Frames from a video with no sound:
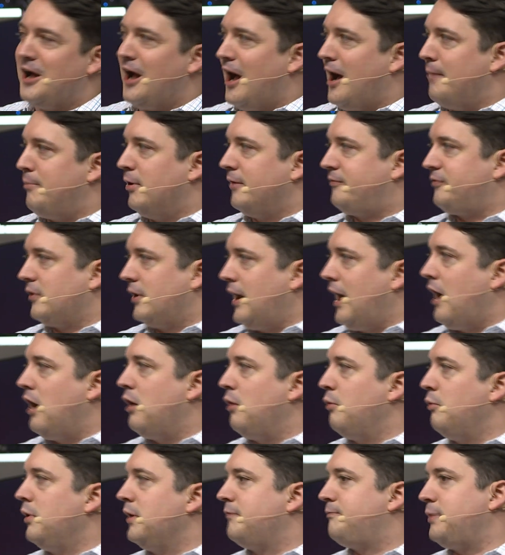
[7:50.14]
Uh, but for
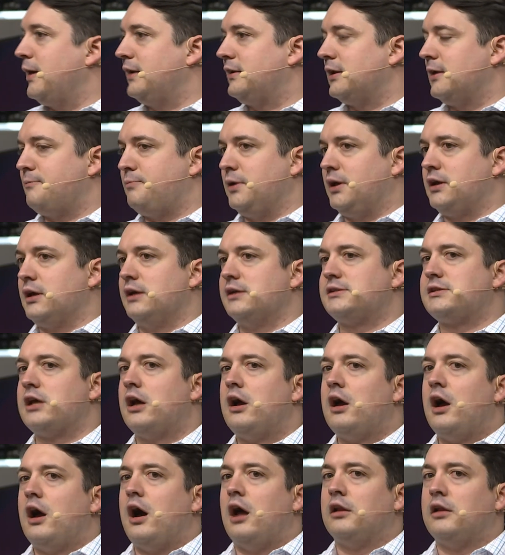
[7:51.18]
now, we've picked it because
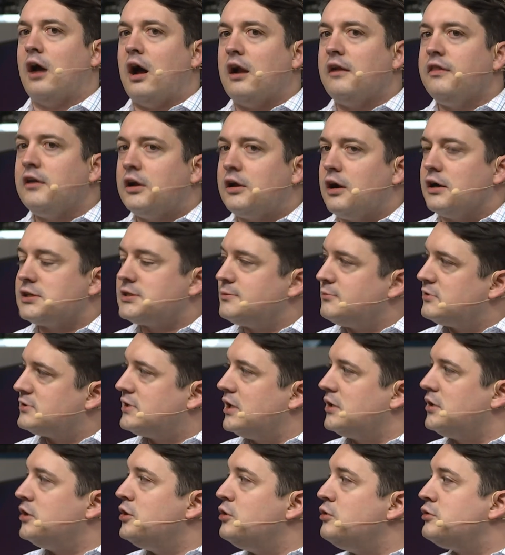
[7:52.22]
a lot of the customers
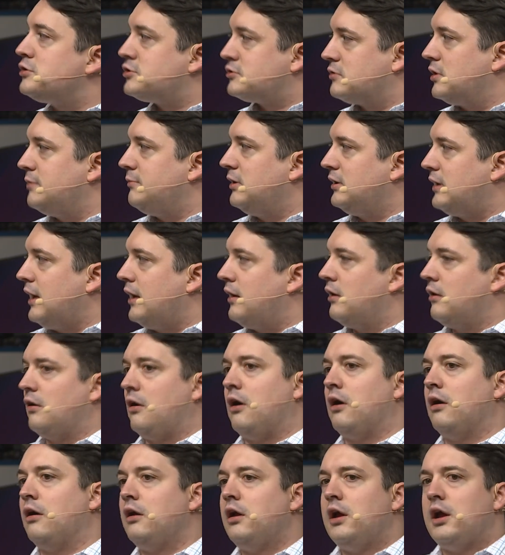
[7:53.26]
that use streaming data
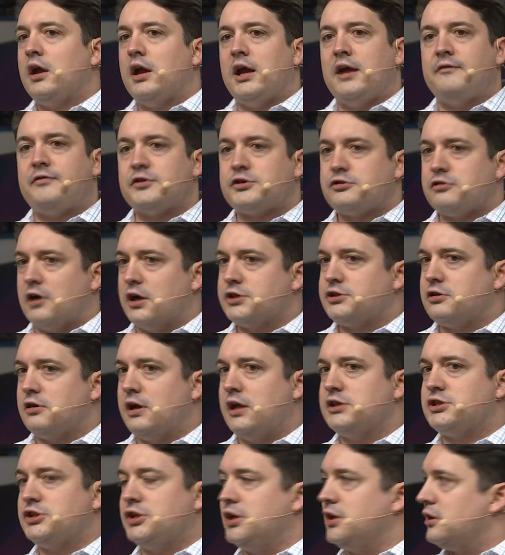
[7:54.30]
are infrastructure
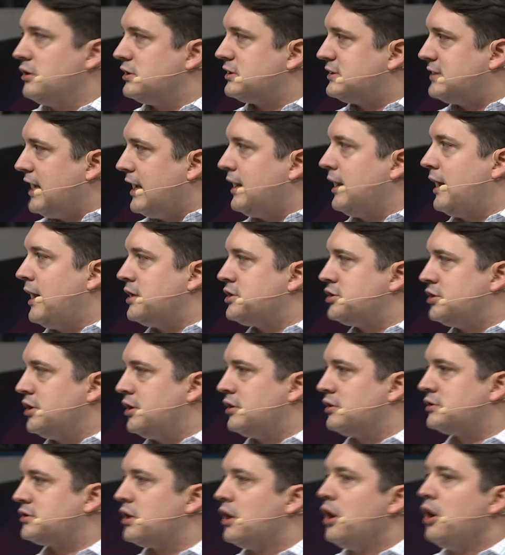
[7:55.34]
engineers, data
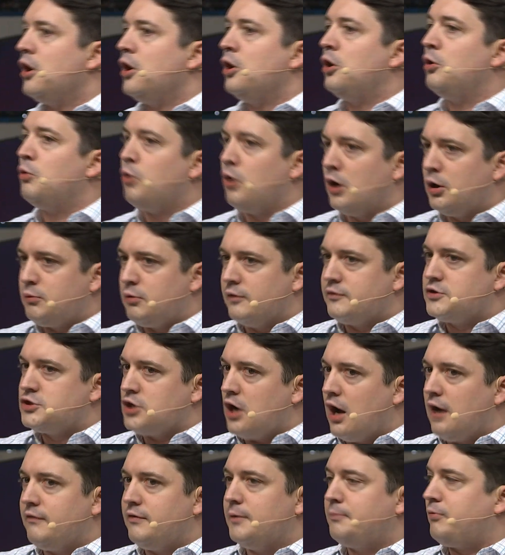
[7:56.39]
engineers, who work with
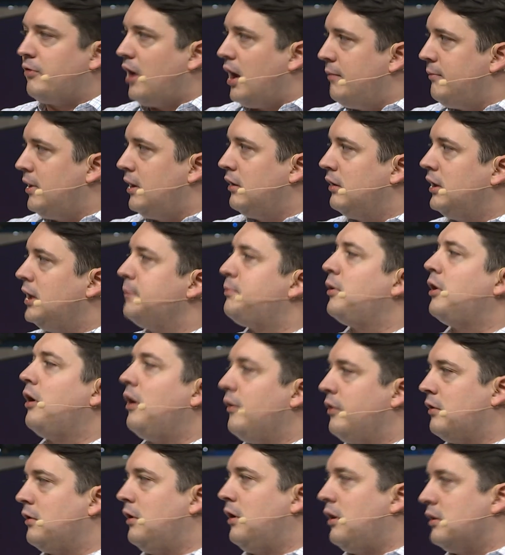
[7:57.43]
Java primarily, but
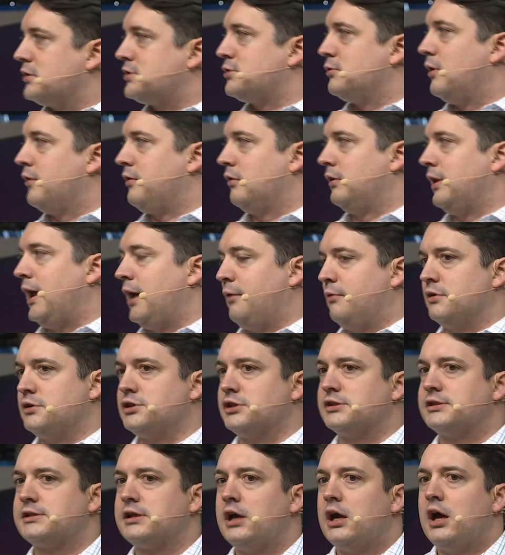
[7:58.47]
other, also other
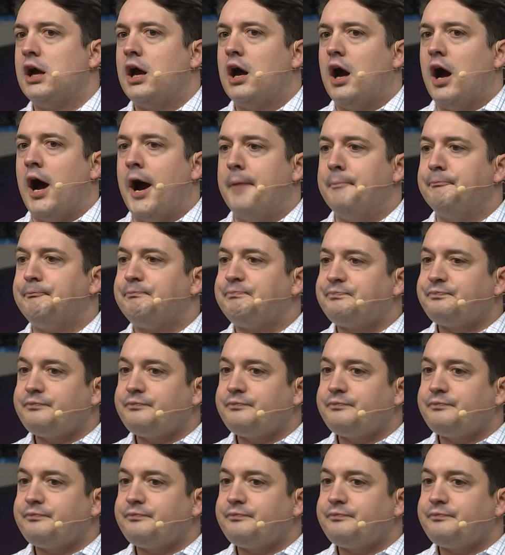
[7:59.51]
languages. Um,